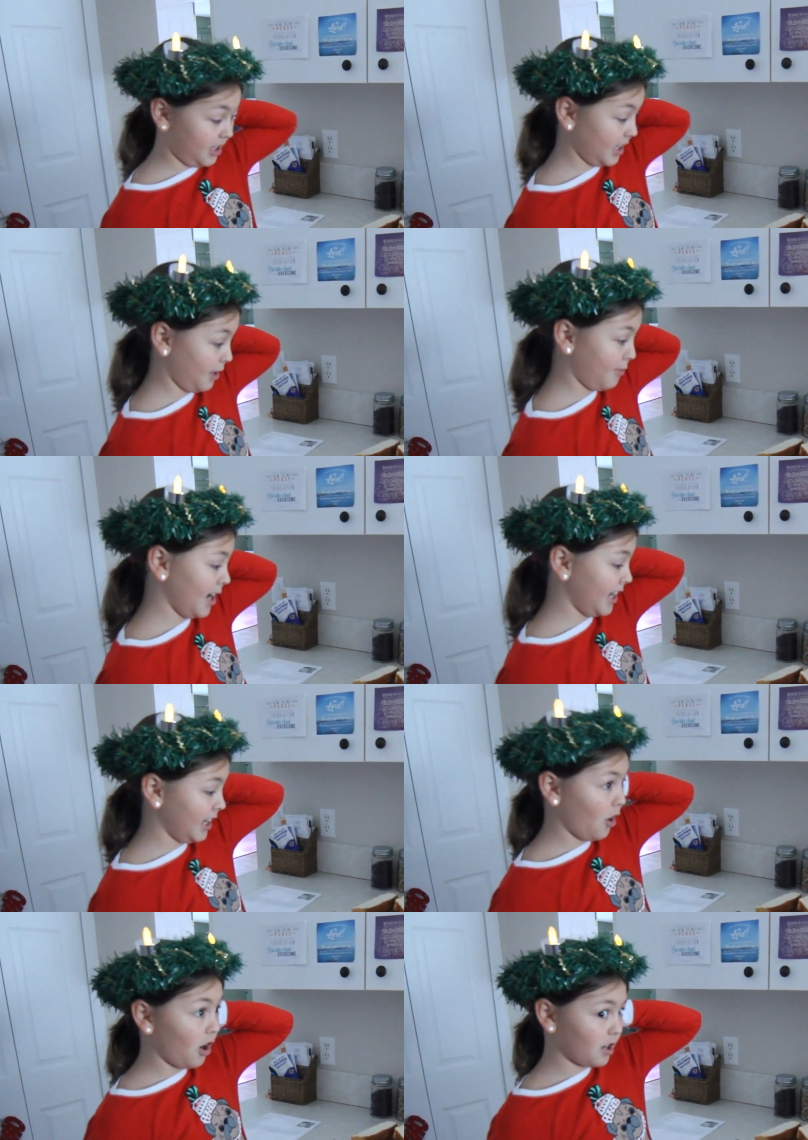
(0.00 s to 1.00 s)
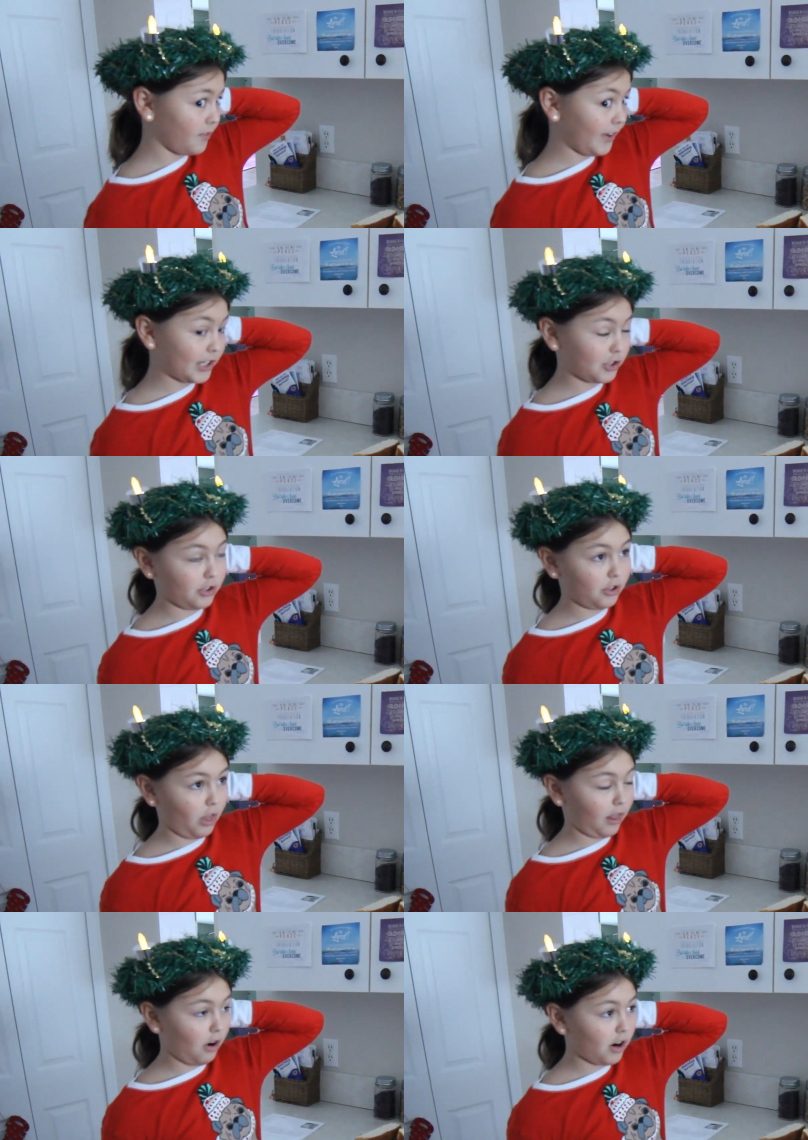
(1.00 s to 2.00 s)
It's like wearing an
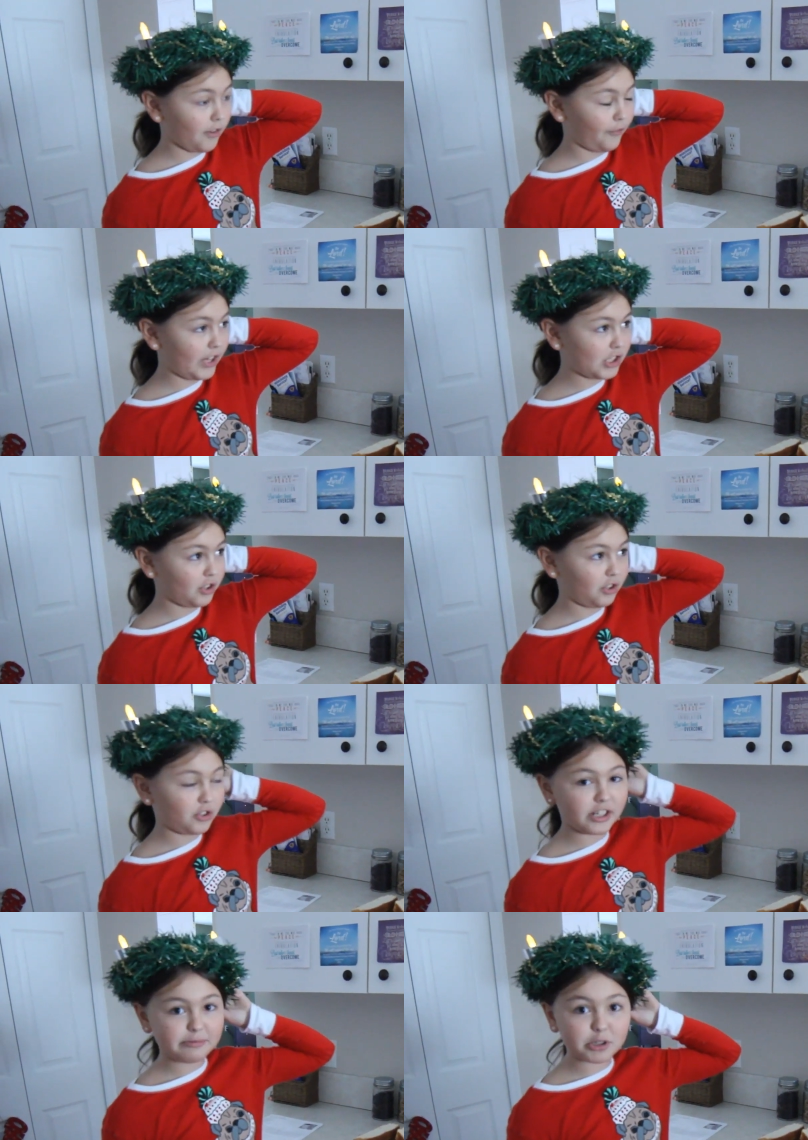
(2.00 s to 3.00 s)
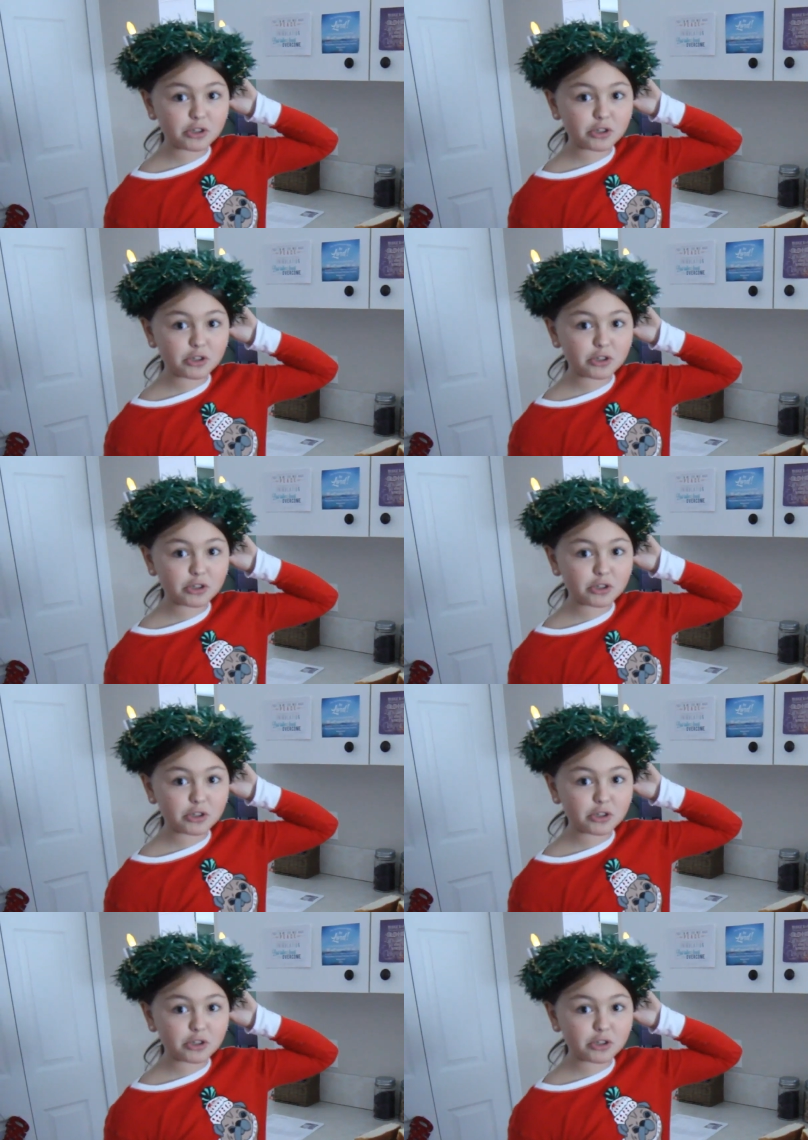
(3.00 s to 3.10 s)
artificial Christmas